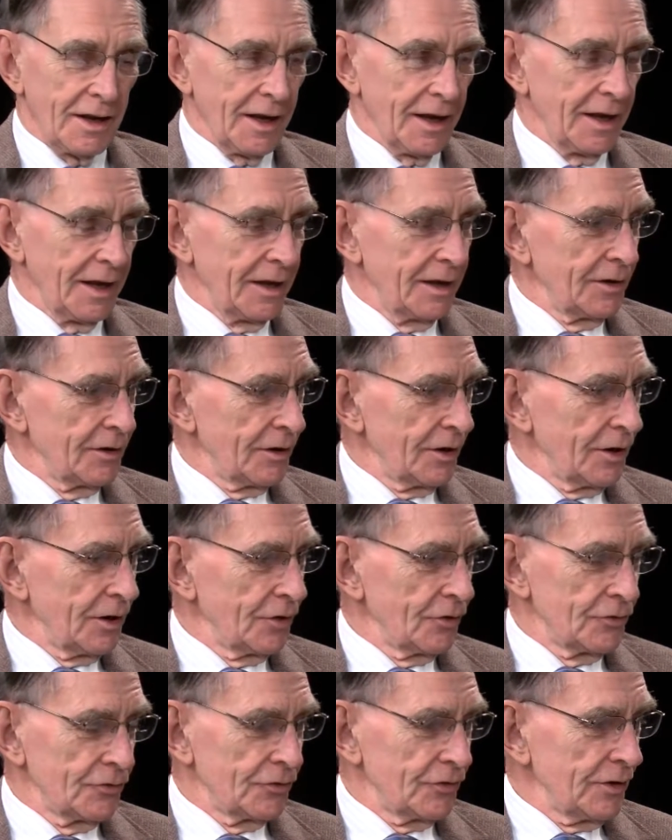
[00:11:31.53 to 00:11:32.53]
And
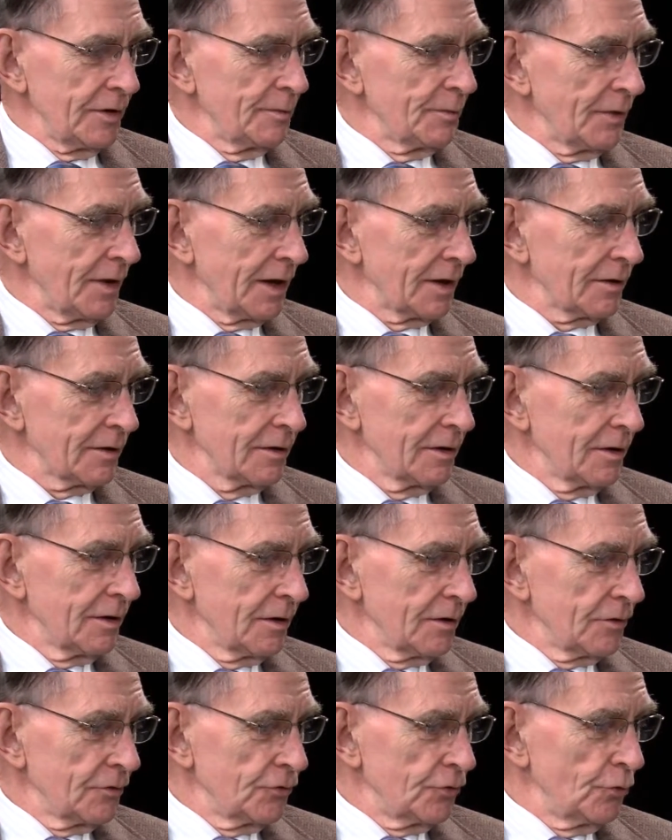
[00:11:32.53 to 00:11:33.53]
it seemed like
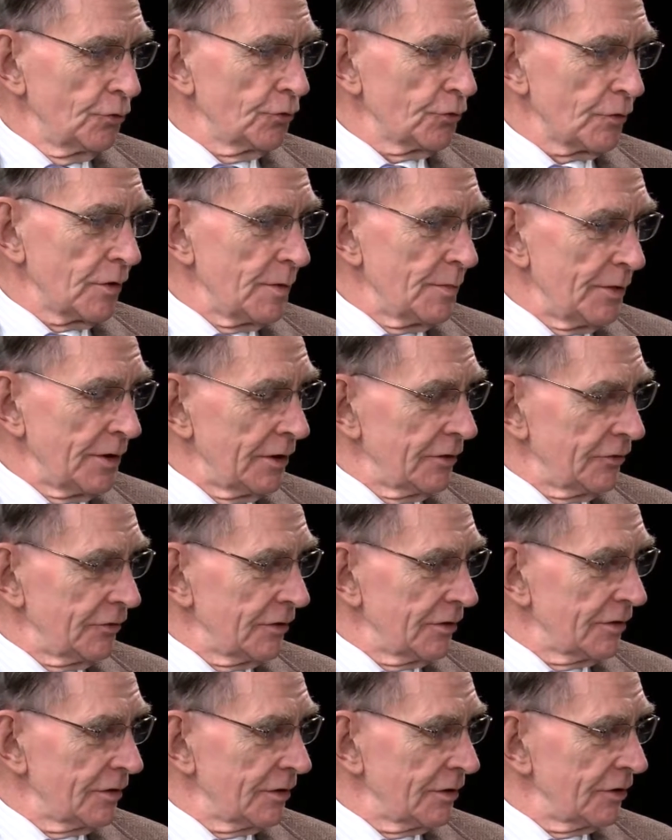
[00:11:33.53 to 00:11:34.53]
2-3 minutes
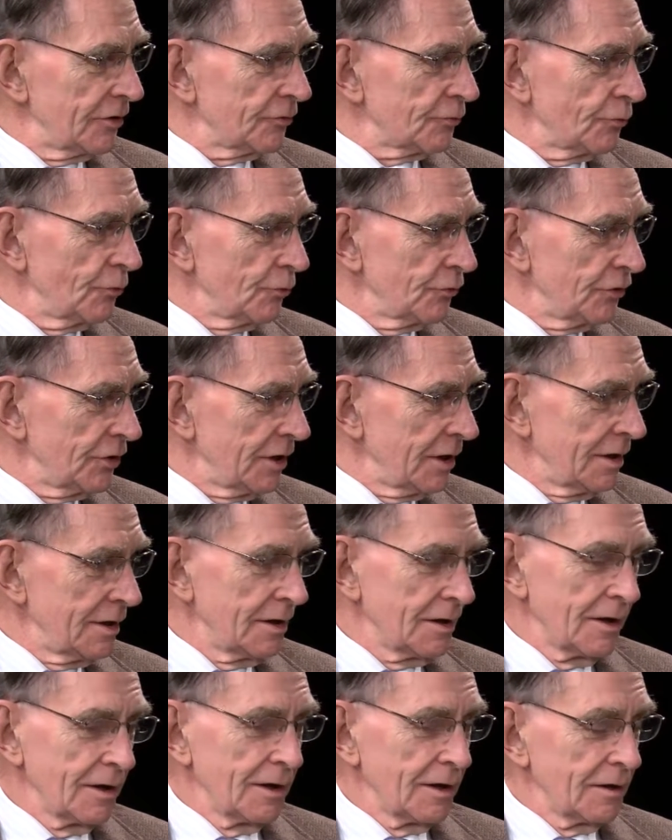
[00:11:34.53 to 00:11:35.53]
into this
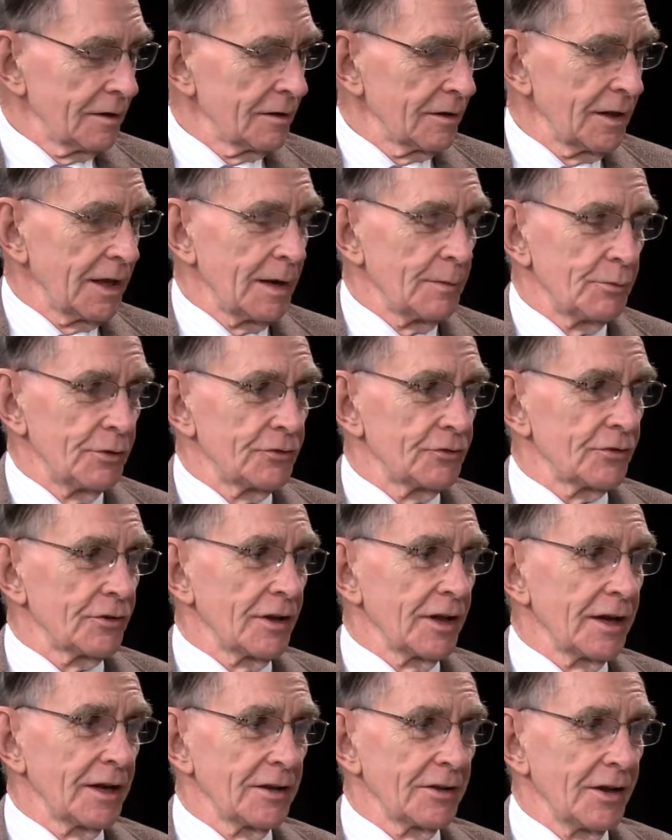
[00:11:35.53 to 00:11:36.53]
routine,
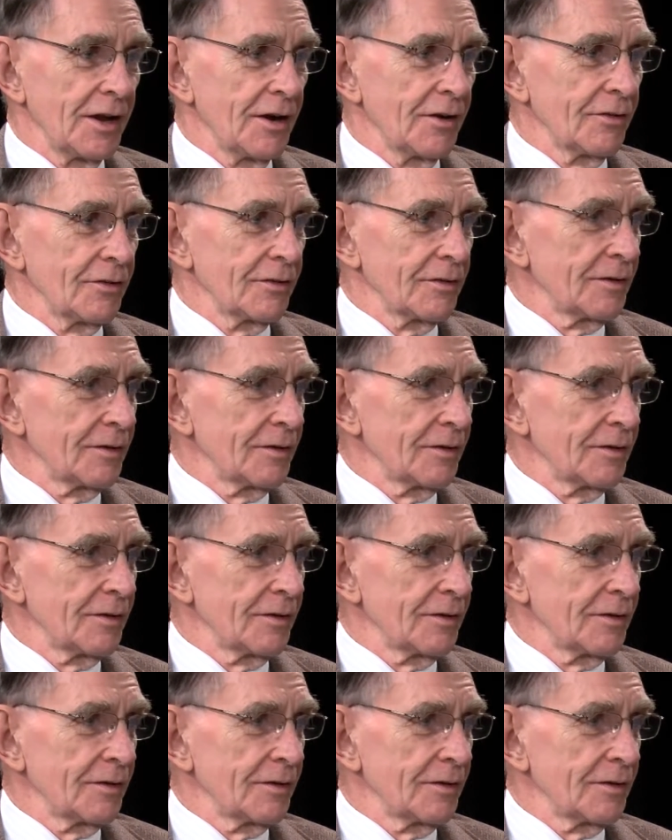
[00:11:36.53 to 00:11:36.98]
Lambert's laying there,